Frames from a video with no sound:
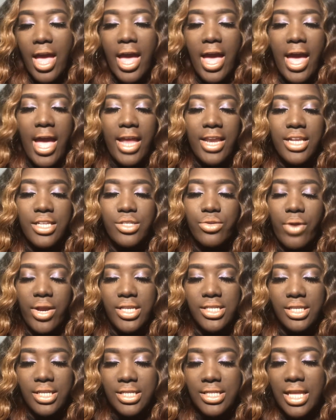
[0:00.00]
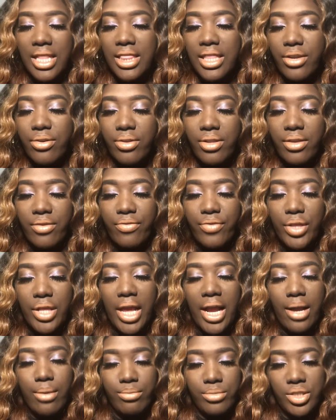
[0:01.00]
And it's crazy because I literally feel like
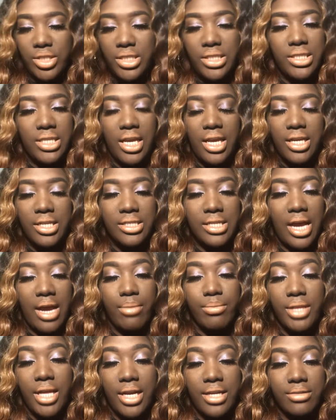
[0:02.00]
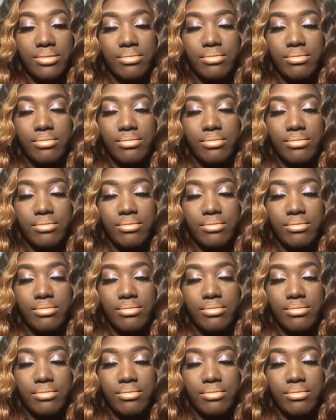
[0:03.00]
I'm just seeing a timeline.